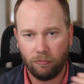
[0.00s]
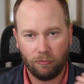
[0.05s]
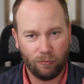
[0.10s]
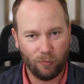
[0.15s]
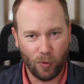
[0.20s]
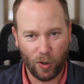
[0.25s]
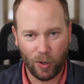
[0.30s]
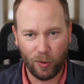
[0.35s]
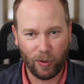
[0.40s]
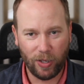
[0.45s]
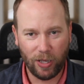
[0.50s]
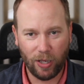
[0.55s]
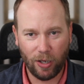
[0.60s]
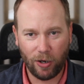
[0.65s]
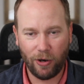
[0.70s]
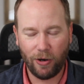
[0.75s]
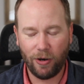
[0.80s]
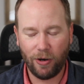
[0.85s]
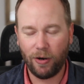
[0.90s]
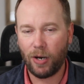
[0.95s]
What do we
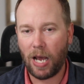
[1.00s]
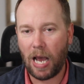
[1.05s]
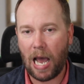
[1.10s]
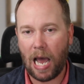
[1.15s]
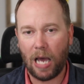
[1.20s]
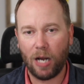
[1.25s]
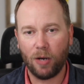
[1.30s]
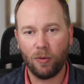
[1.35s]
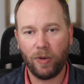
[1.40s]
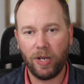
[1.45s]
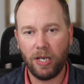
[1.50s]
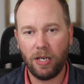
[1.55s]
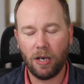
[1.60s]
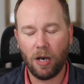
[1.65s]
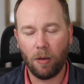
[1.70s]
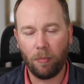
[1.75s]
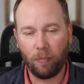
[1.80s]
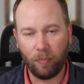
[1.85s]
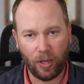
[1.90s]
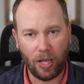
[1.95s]
learn? How do we
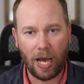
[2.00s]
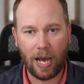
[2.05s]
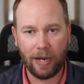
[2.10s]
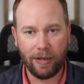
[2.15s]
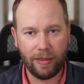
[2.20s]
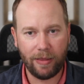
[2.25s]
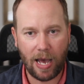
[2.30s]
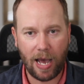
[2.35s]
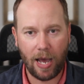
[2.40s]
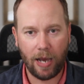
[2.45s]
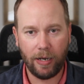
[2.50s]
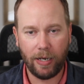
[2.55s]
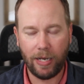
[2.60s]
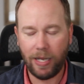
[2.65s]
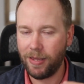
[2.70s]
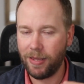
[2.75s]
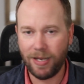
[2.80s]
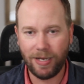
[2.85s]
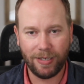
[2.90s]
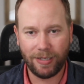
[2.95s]
apply that
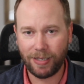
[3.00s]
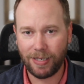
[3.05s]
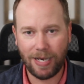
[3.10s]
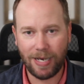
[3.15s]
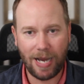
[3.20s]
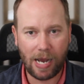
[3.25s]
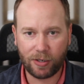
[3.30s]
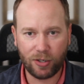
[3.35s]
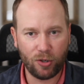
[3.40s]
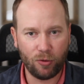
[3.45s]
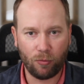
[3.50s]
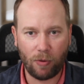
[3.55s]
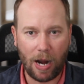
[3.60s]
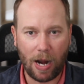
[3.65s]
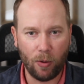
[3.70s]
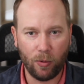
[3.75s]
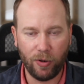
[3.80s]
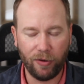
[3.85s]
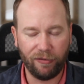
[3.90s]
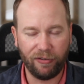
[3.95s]
in this next
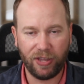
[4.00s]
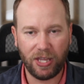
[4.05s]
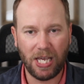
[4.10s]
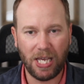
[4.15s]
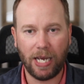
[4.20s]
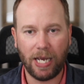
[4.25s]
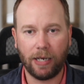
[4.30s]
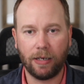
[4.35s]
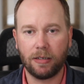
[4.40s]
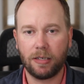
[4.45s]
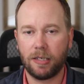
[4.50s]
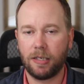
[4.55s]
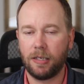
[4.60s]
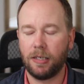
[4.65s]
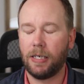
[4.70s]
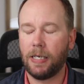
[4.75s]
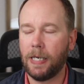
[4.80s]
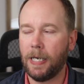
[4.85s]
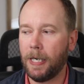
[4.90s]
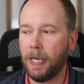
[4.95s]
round of things?
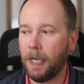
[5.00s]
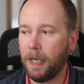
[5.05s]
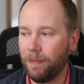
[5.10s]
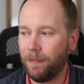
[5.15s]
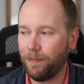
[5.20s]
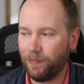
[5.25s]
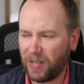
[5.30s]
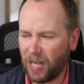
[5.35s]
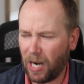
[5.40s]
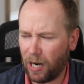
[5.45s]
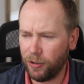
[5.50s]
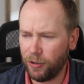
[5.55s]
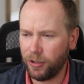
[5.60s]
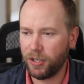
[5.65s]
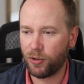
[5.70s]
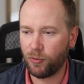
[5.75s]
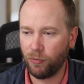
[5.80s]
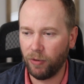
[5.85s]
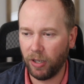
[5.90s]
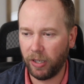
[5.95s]
I heard
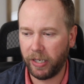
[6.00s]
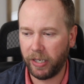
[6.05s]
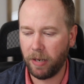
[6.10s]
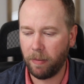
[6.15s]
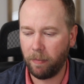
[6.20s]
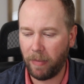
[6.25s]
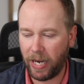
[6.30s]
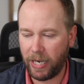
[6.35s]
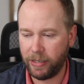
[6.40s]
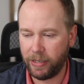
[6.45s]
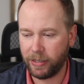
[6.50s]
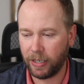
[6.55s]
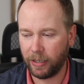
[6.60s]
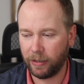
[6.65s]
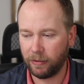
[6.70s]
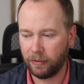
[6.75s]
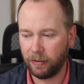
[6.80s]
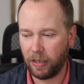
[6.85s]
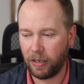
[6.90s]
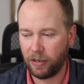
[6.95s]
this really
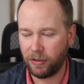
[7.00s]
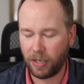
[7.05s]
amazing.